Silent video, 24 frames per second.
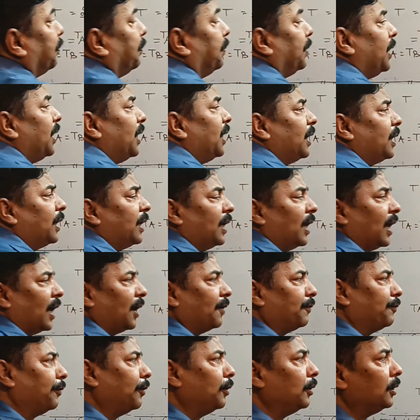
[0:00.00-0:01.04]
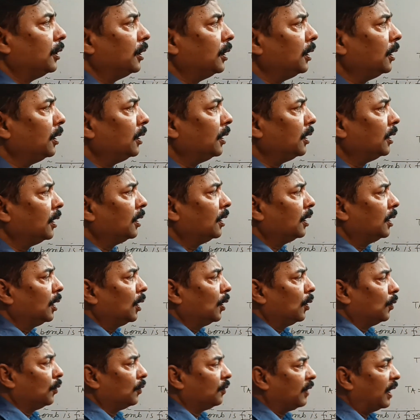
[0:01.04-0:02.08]
be careful
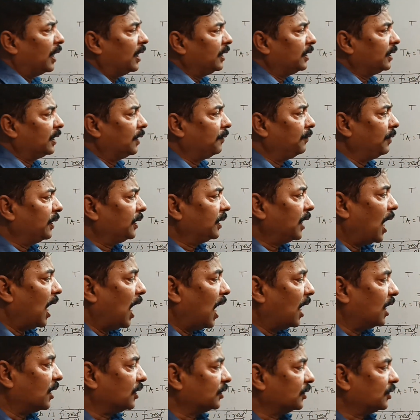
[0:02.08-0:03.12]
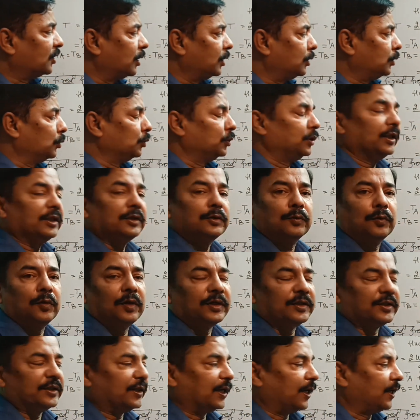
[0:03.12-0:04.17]
while giving the answer to this
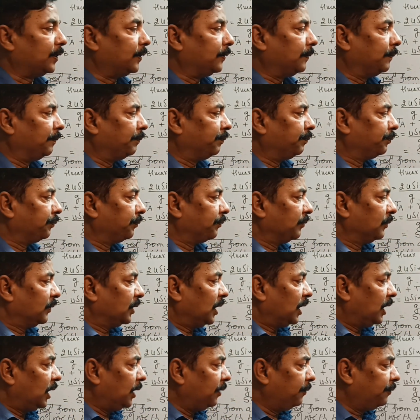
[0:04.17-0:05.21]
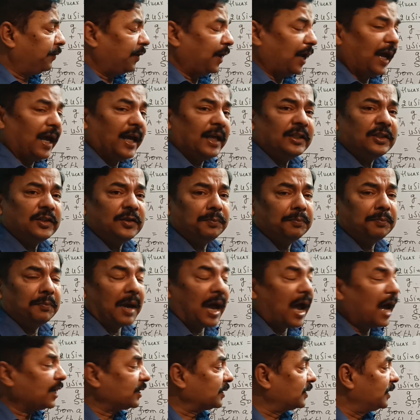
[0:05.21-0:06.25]
question. If H
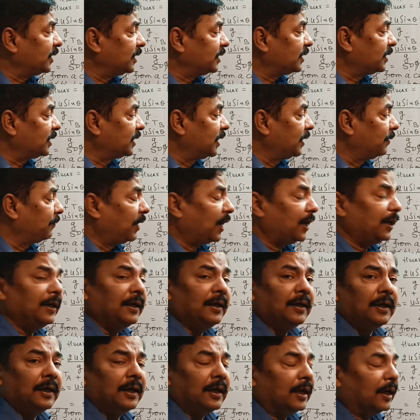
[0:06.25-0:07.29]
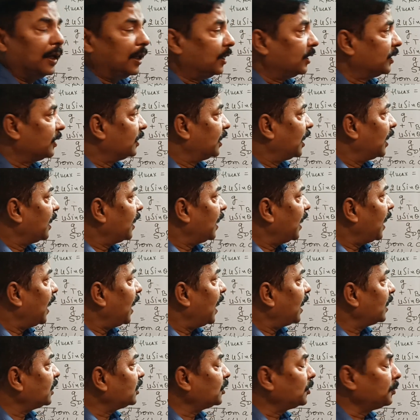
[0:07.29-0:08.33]
max is given, then
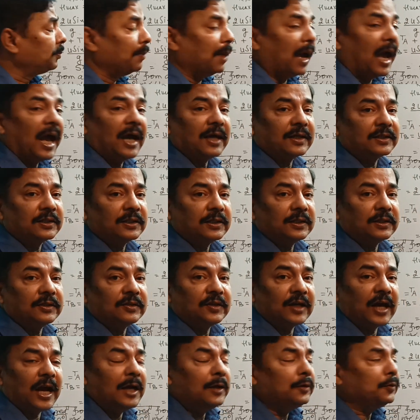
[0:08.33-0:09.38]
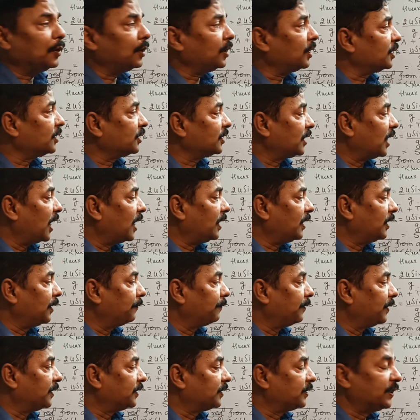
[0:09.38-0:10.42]
H max, try to understand,
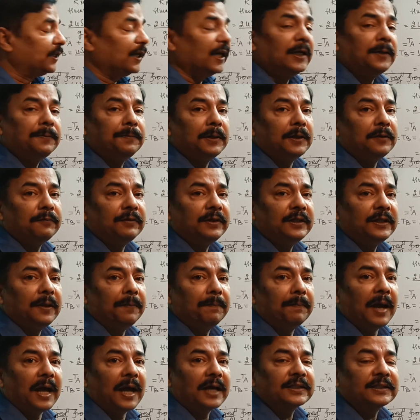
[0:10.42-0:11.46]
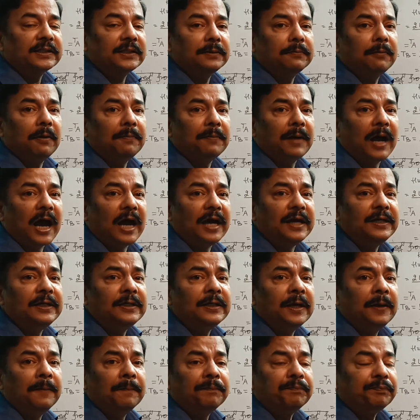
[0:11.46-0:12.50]
differentiate between the maximum height